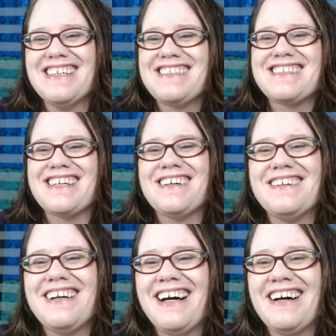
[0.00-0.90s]

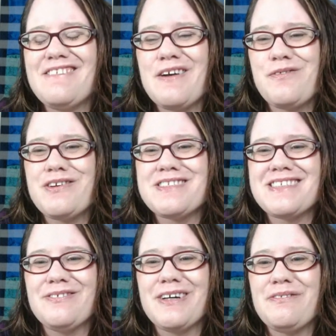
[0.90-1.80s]
So if
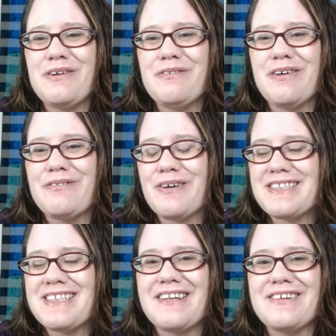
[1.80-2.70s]
you want to work
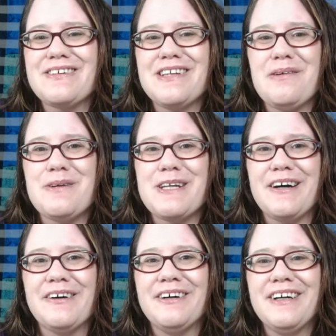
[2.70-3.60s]
together, you let me
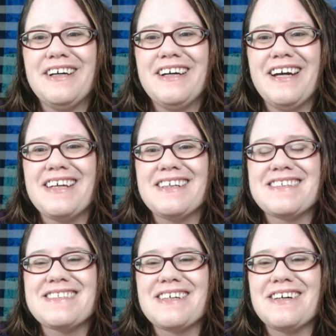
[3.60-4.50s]
know.
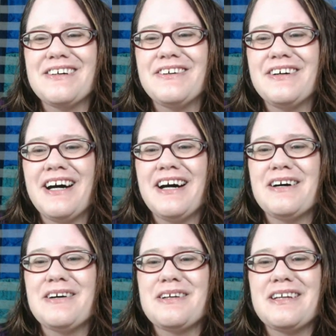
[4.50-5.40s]
And
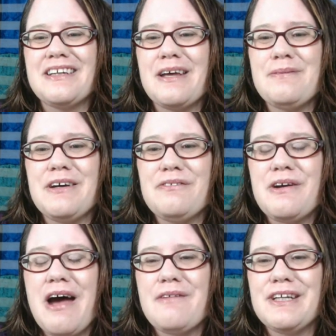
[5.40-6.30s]
so let me know if
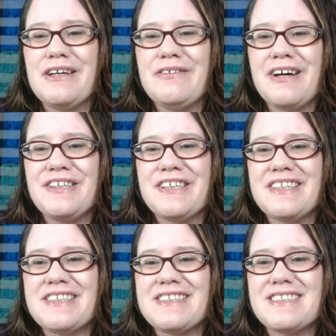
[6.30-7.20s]
you have any
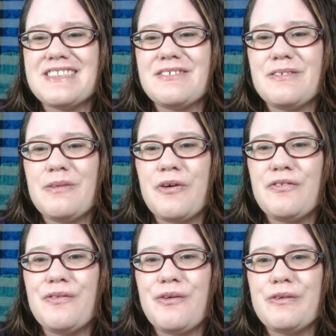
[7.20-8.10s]
questions
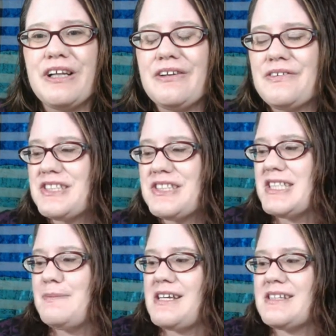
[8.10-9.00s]
before we close the
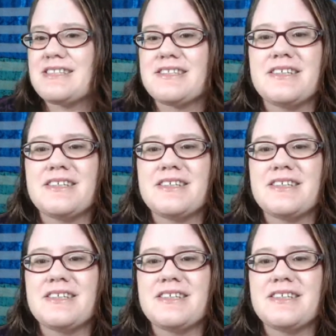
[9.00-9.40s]
space.